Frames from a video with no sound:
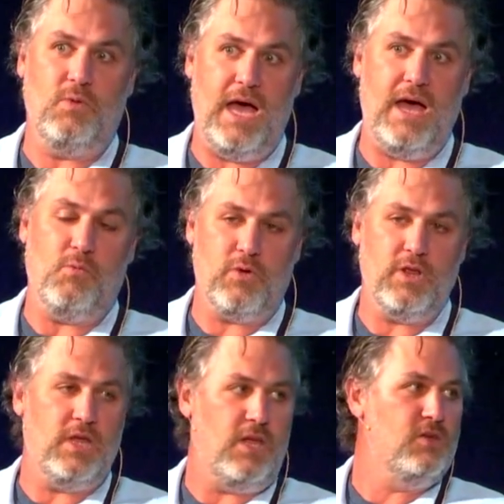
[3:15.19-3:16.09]
God
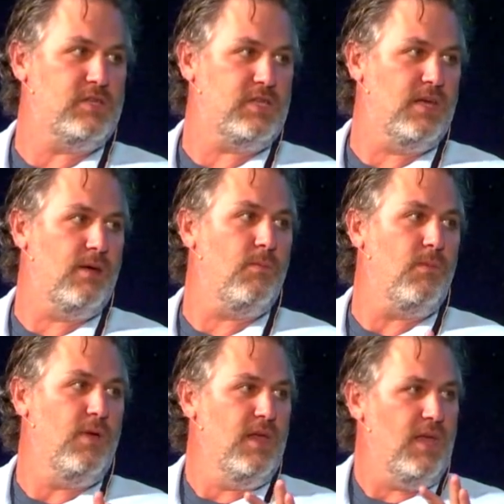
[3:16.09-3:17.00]
really used
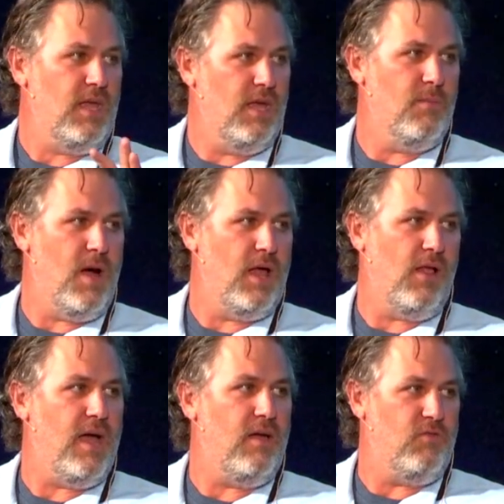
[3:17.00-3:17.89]
him in my
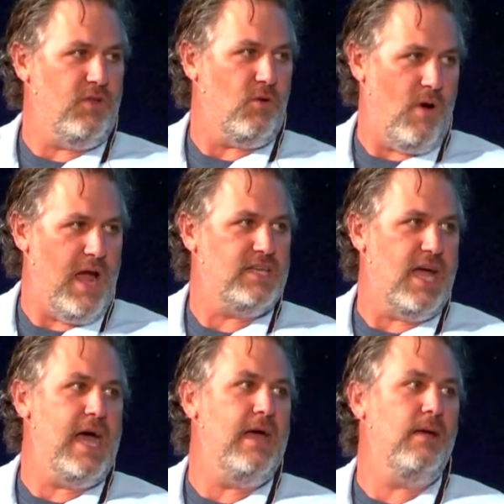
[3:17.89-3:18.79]
life at the right
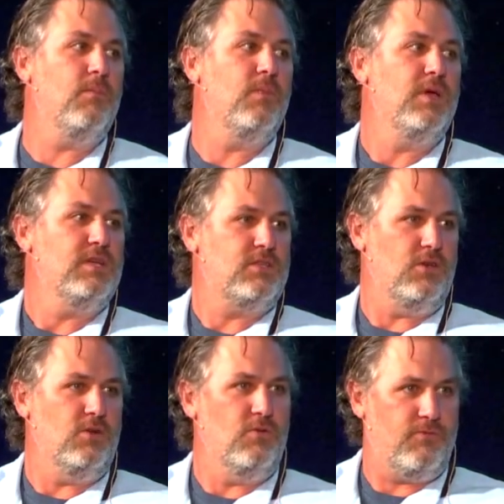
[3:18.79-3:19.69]
time
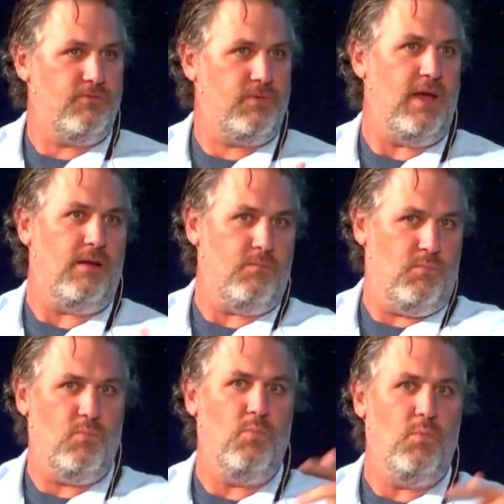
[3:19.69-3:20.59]
to kind of
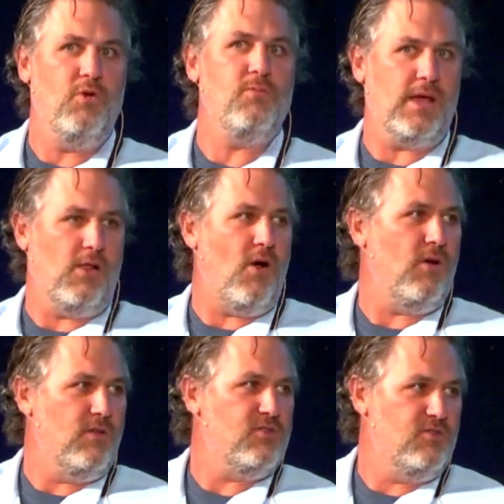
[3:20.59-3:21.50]
move me
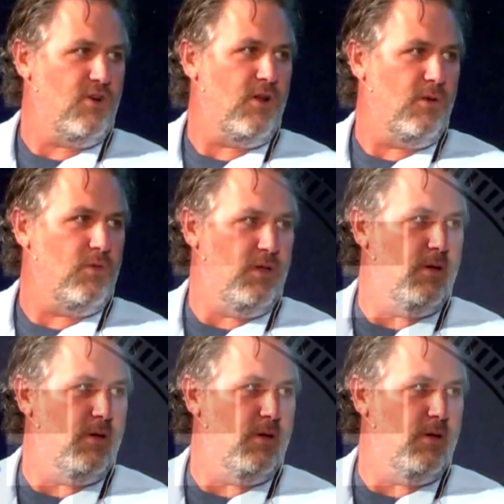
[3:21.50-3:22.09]
along this journey with